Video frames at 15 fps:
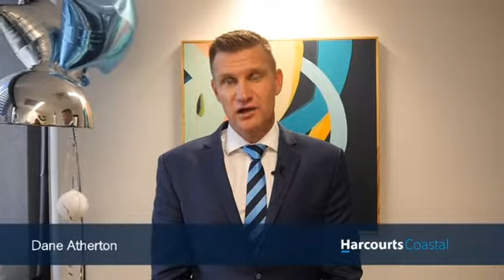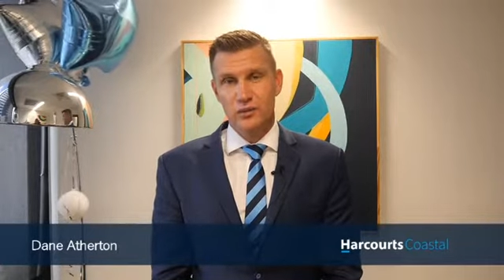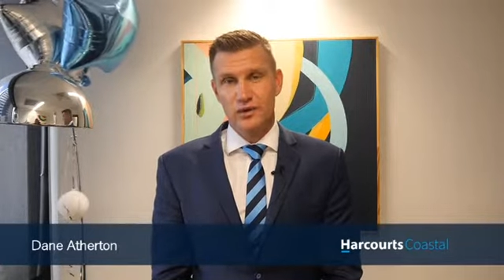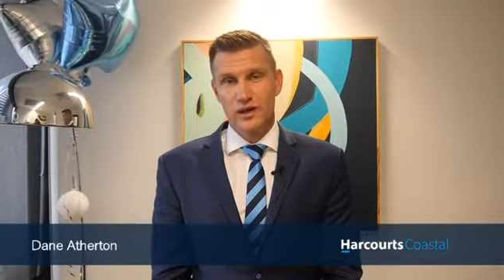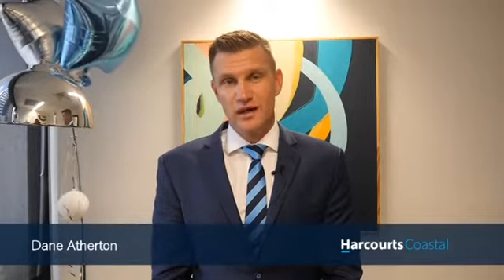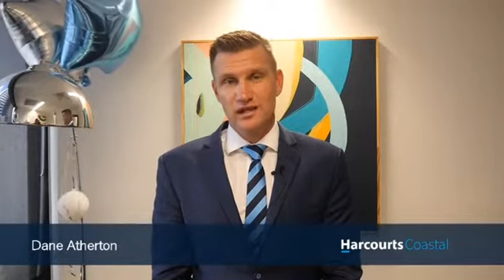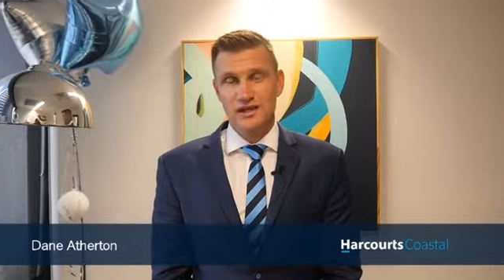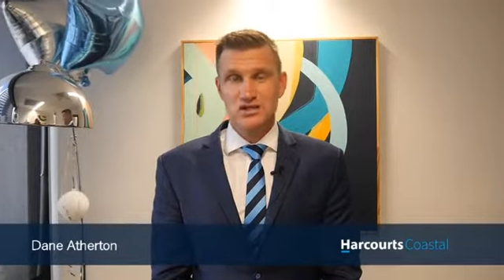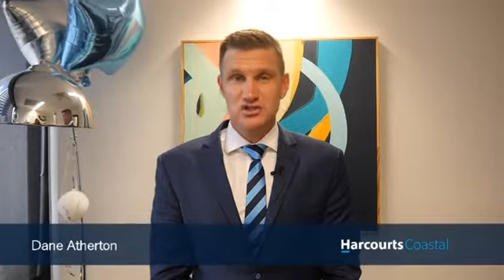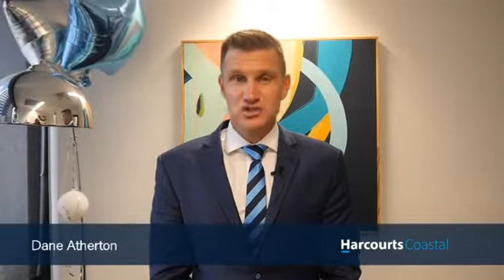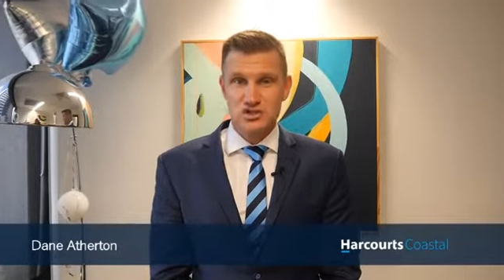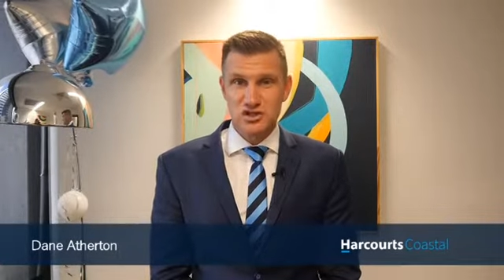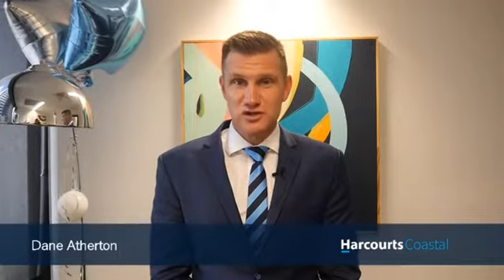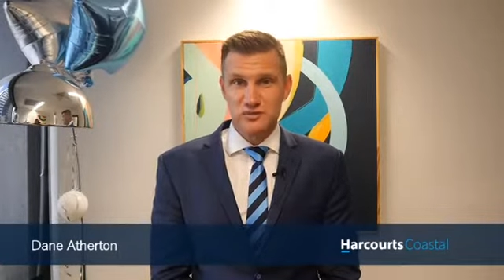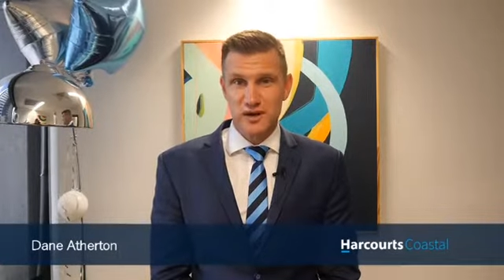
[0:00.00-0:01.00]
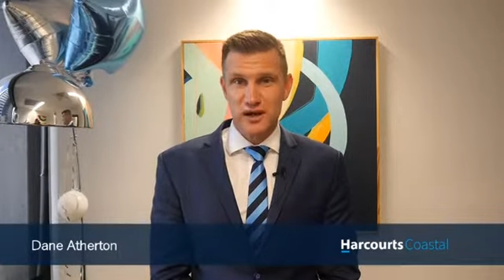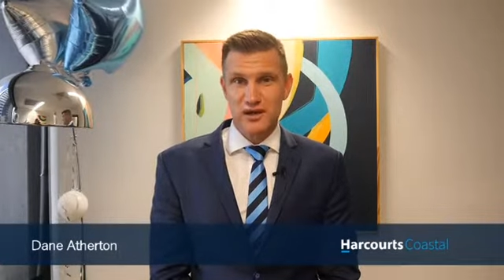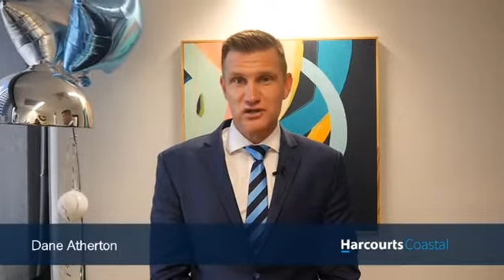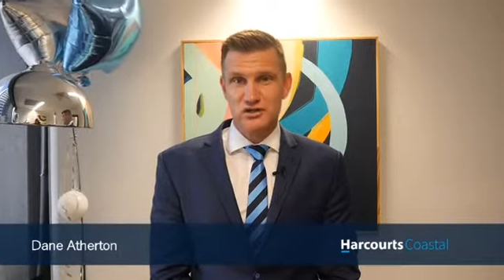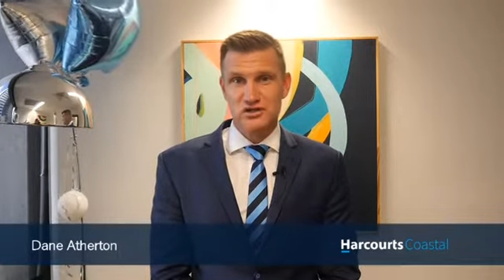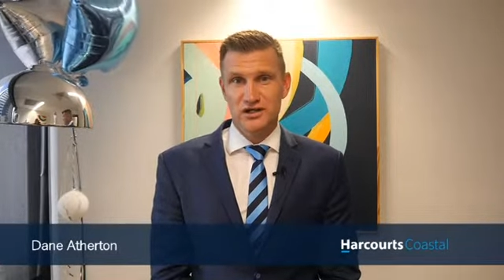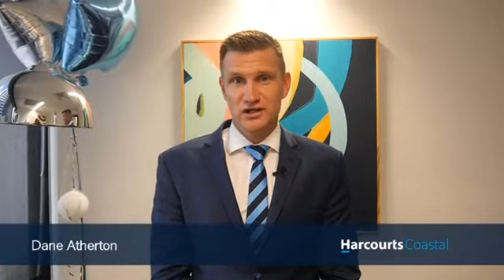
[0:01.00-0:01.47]
We had consistent
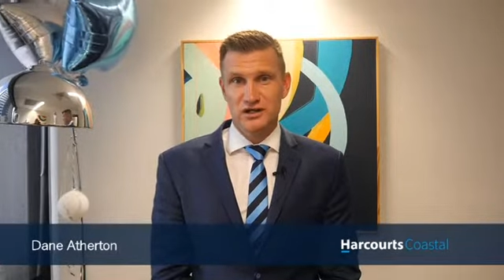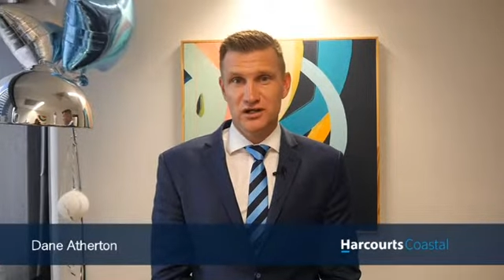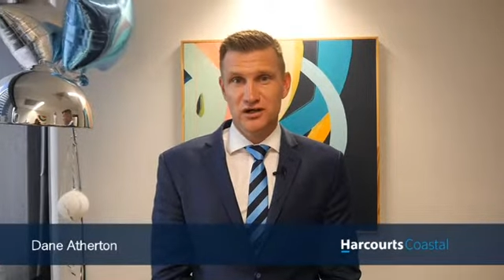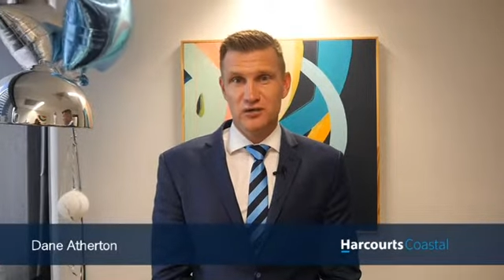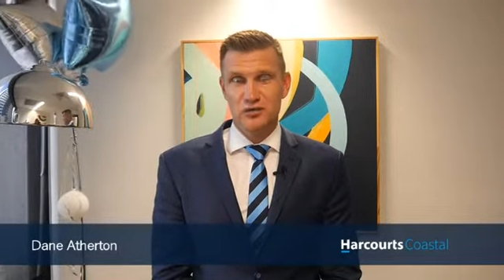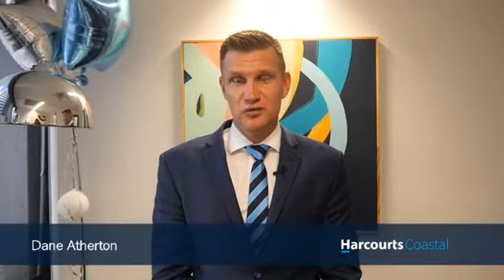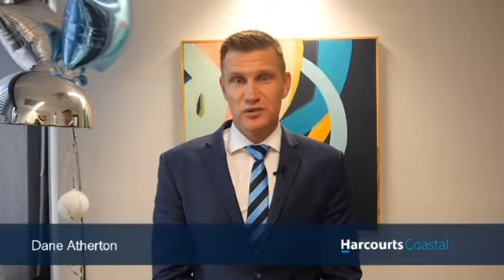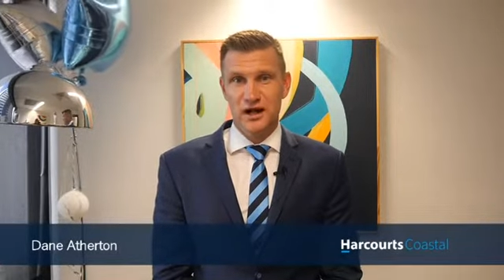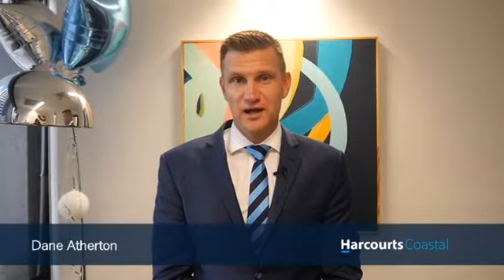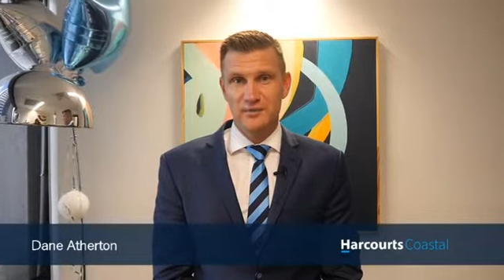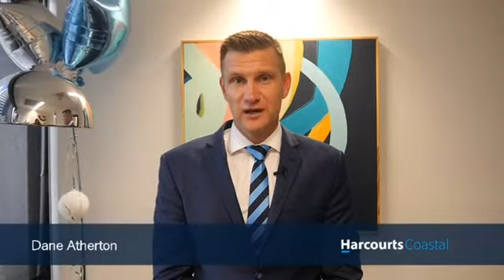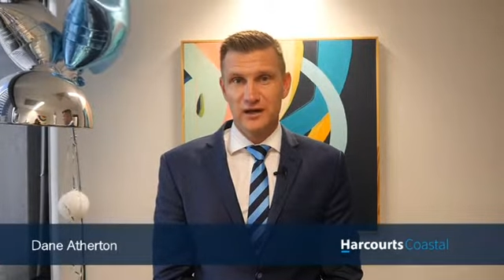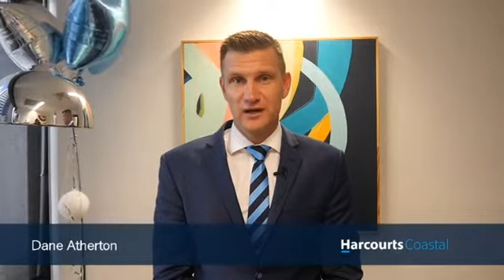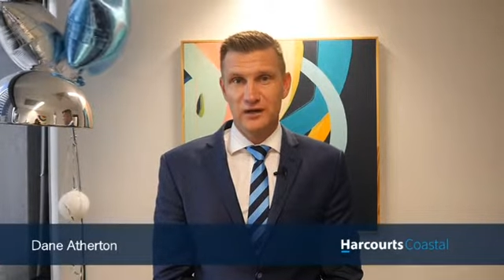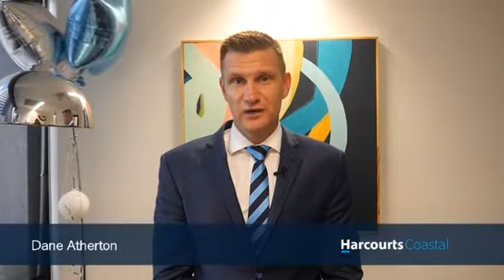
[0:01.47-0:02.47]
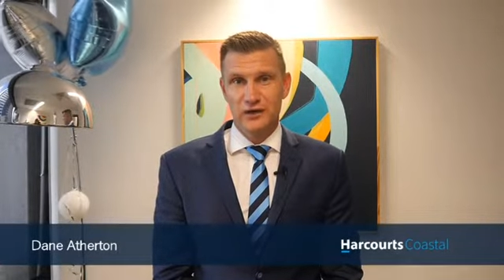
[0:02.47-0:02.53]
pages in our local paper,